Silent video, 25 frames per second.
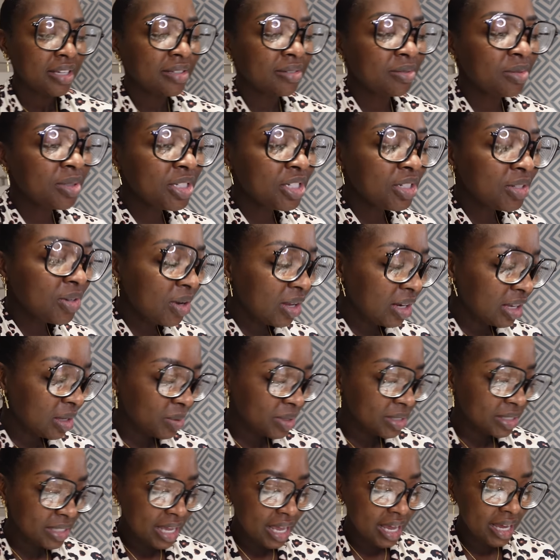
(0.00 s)
What you call it?
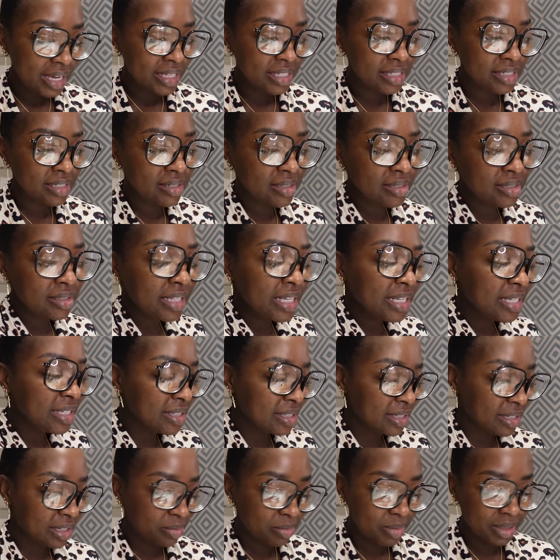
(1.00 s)
What's the eye cert?
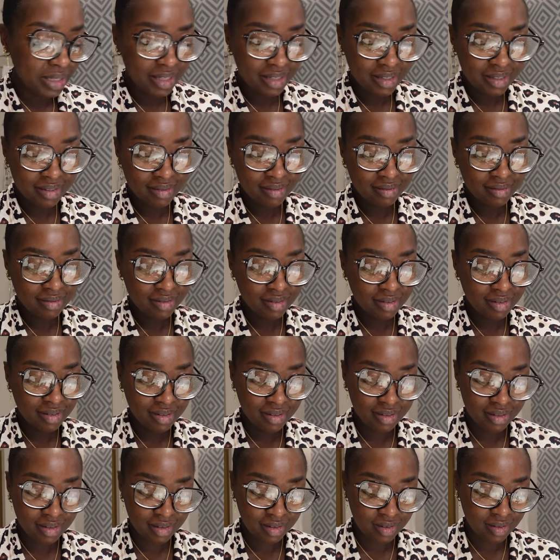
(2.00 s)
LASIK, man.
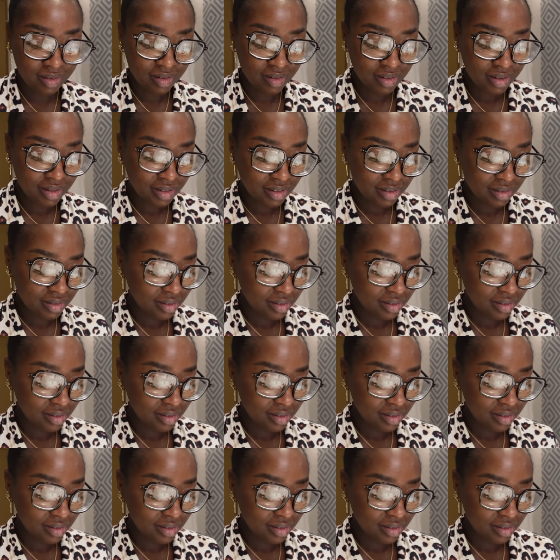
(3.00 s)
Oh Lord.